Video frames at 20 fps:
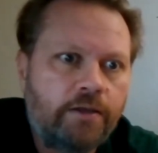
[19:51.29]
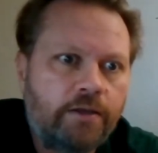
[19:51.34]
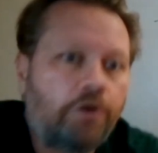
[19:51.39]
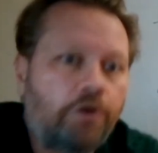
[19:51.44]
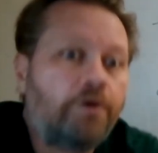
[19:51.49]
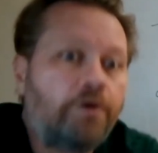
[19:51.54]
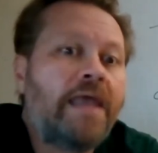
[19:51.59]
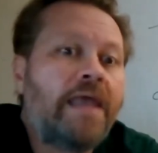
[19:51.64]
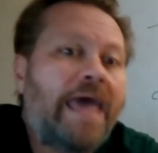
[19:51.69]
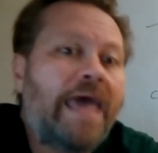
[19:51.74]

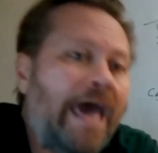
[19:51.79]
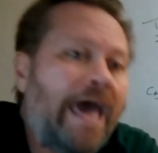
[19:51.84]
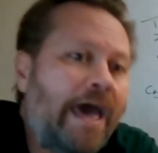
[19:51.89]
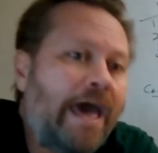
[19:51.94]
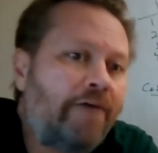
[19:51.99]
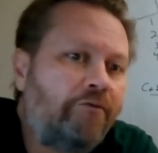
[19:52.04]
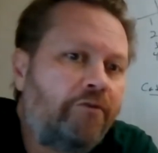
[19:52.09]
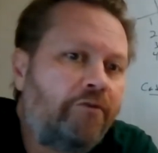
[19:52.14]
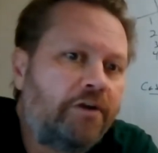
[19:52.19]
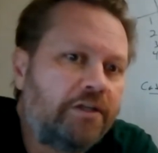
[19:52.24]
On
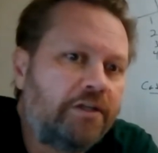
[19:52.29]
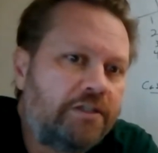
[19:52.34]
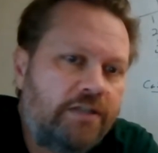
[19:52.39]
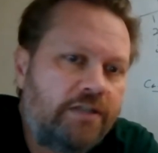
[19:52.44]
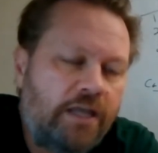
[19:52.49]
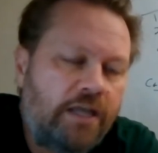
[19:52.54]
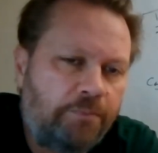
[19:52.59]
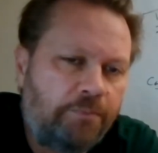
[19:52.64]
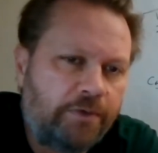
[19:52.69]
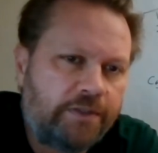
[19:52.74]
average,
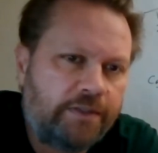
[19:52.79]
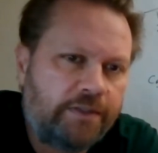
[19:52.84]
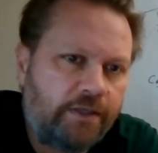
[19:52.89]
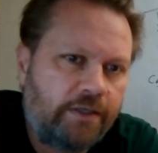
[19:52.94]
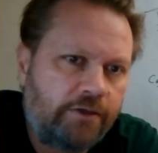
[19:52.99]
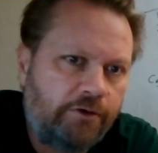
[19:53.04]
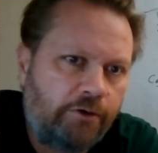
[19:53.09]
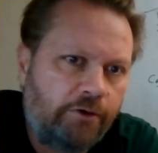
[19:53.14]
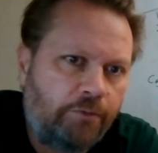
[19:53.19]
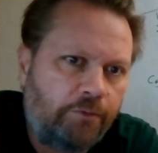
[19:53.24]

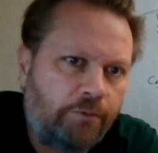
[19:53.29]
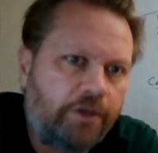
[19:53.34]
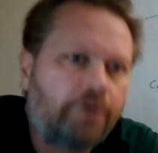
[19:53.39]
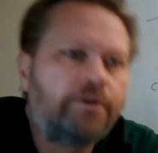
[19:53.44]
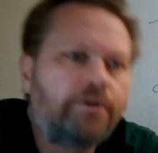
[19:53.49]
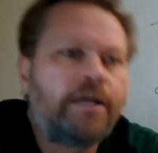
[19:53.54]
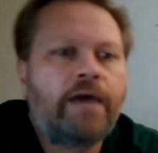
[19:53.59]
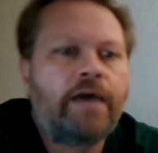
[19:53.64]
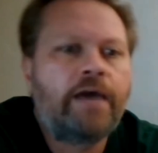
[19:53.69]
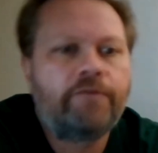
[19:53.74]
10% or one,
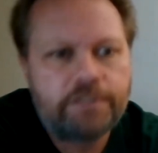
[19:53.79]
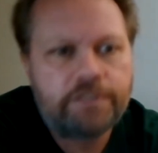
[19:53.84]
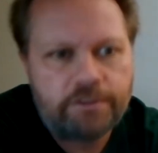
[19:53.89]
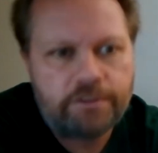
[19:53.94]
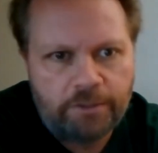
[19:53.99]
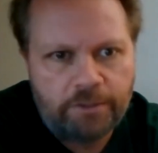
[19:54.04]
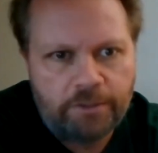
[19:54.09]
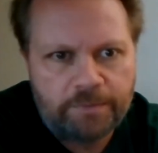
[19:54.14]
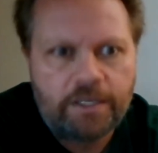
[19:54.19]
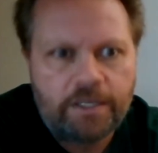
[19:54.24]
on average,
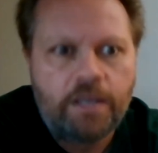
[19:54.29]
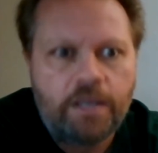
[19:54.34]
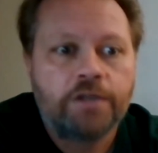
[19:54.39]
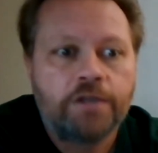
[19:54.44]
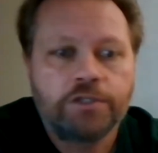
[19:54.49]
30%.